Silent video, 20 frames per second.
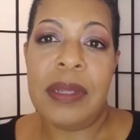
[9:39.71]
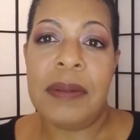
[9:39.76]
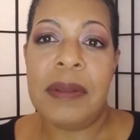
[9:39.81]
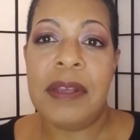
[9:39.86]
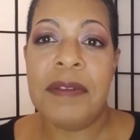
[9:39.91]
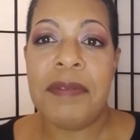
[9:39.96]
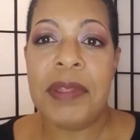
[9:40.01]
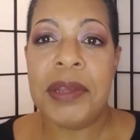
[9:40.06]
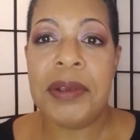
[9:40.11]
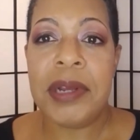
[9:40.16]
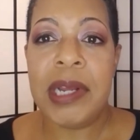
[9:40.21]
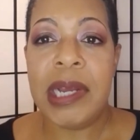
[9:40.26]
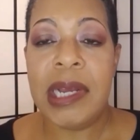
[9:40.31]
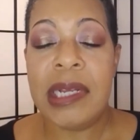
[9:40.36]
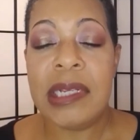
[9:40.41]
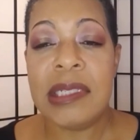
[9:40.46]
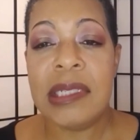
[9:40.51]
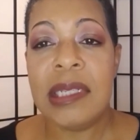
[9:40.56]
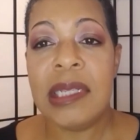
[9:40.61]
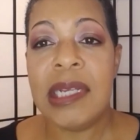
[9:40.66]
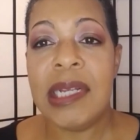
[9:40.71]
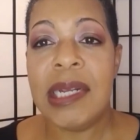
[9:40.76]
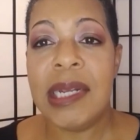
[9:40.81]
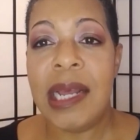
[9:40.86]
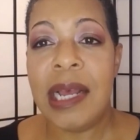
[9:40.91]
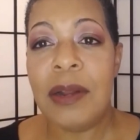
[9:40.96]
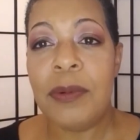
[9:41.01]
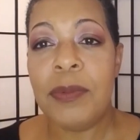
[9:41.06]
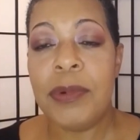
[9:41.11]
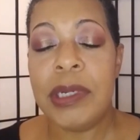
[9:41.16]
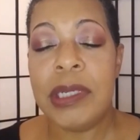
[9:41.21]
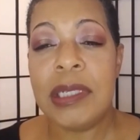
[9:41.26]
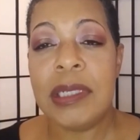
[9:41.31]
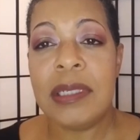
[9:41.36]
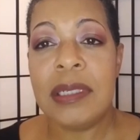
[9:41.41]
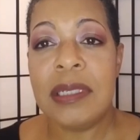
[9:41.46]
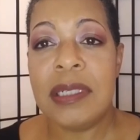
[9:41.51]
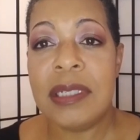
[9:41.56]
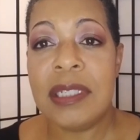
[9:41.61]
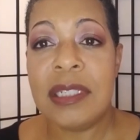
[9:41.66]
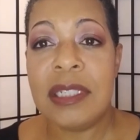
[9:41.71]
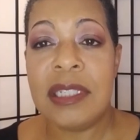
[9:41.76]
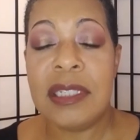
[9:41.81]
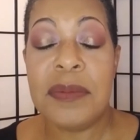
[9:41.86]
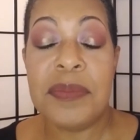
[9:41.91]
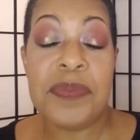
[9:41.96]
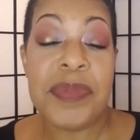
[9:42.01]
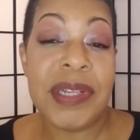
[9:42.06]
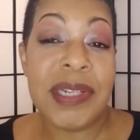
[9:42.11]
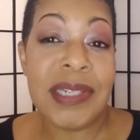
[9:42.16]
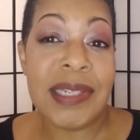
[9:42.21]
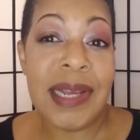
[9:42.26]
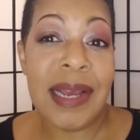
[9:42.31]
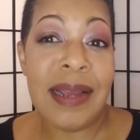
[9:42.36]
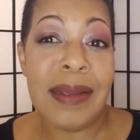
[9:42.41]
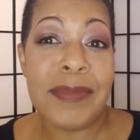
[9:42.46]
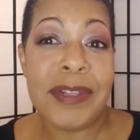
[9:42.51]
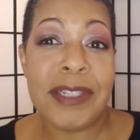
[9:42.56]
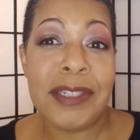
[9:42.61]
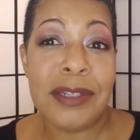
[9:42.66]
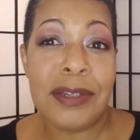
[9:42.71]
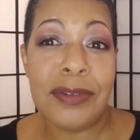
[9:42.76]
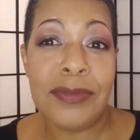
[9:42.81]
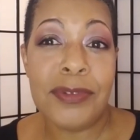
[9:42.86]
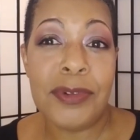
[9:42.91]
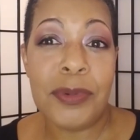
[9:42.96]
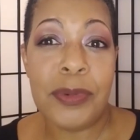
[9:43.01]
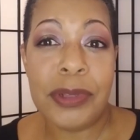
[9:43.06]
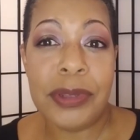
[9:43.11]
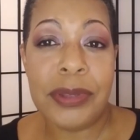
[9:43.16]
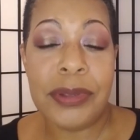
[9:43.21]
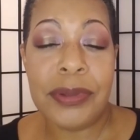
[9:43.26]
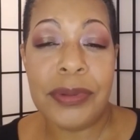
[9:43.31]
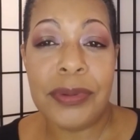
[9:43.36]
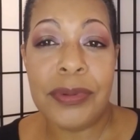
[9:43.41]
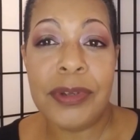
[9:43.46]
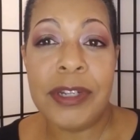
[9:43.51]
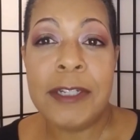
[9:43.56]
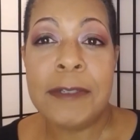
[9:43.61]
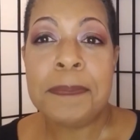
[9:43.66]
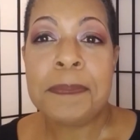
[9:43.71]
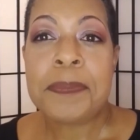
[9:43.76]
If they're constantly not wanting to just spend time in general with you,